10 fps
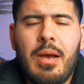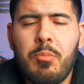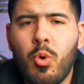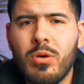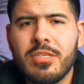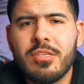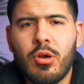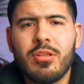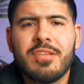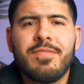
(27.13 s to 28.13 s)
I'm going to
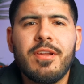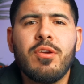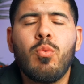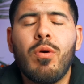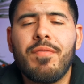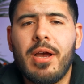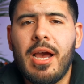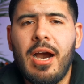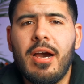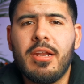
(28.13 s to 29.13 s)
start this video with a
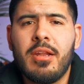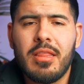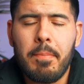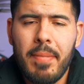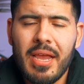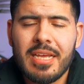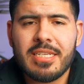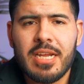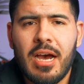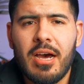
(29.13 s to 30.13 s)
con. The
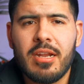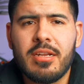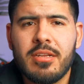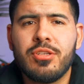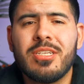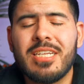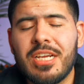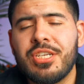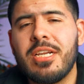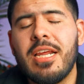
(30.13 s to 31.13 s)
biggest con to
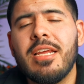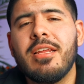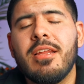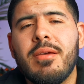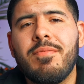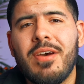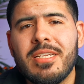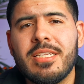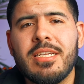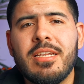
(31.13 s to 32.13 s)
Section 8
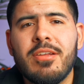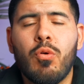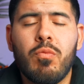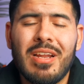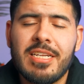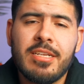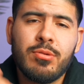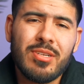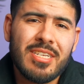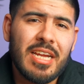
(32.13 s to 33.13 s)
investing or renting
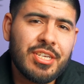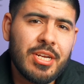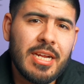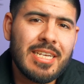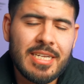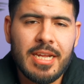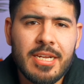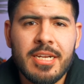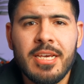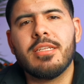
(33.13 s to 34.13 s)
to a Section 8
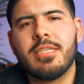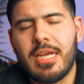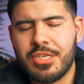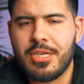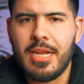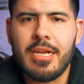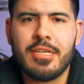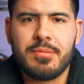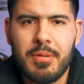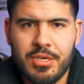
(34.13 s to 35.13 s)
tenant, the Section 8
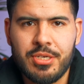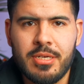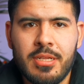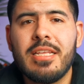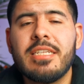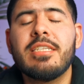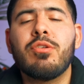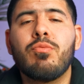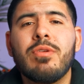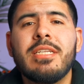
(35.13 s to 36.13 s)
inspection. This is
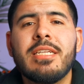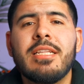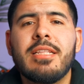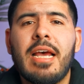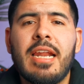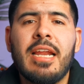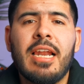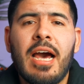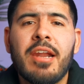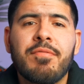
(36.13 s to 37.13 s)
the reason that a
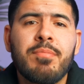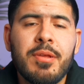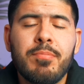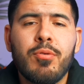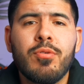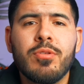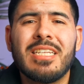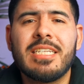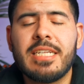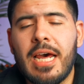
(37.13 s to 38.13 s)
lot of people
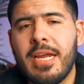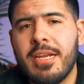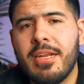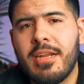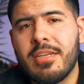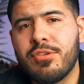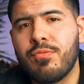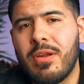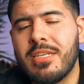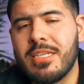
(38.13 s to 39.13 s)
decide not to
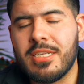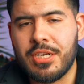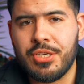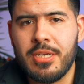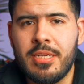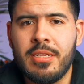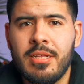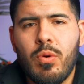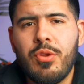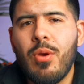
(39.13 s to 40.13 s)
rent to Section 8.
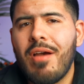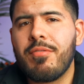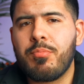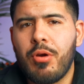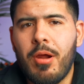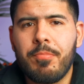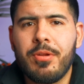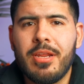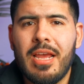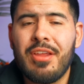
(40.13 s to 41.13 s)
When you have a
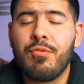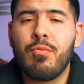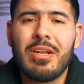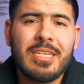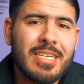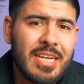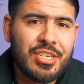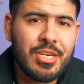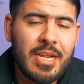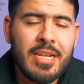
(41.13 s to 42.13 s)
property and you rent to
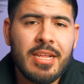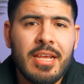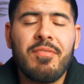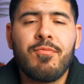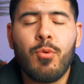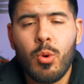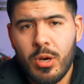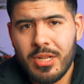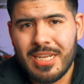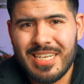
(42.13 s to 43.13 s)
Section 8,
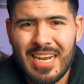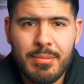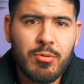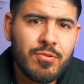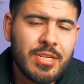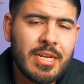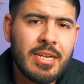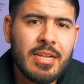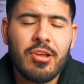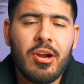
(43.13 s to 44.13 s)
before the tenant moves
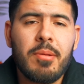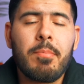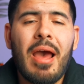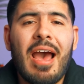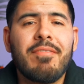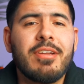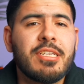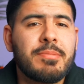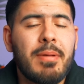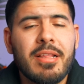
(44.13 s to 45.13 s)
in, they're going to have an
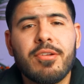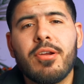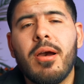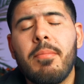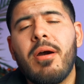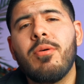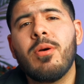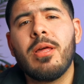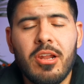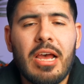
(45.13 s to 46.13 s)
inspector come
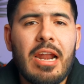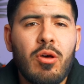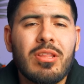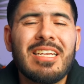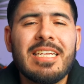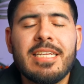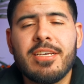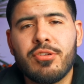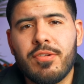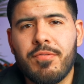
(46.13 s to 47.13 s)
out, look at all the
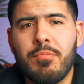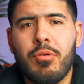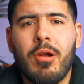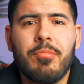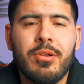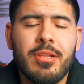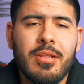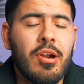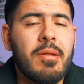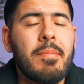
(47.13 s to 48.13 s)
details of your property.
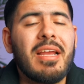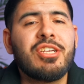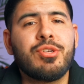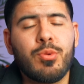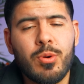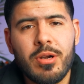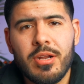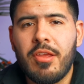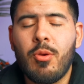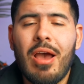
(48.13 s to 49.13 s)
They're going to make sure
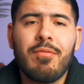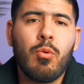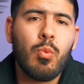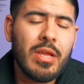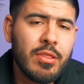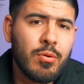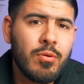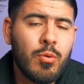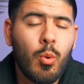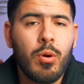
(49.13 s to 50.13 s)
that you have a
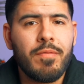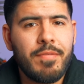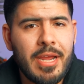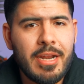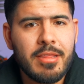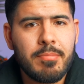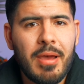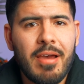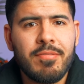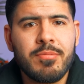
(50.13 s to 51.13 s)
window or a fan in the
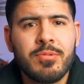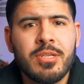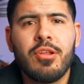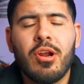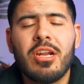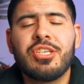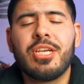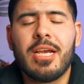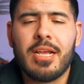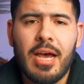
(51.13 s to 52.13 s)
bathrooms. They're going to
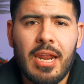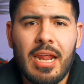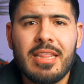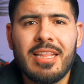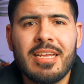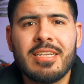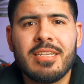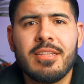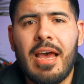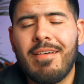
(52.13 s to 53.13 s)
check a lot of
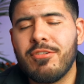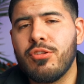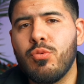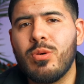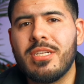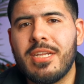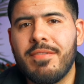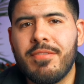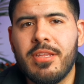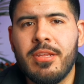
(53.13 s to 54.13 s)
things that have to do with
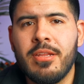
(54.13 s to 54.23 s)
safety.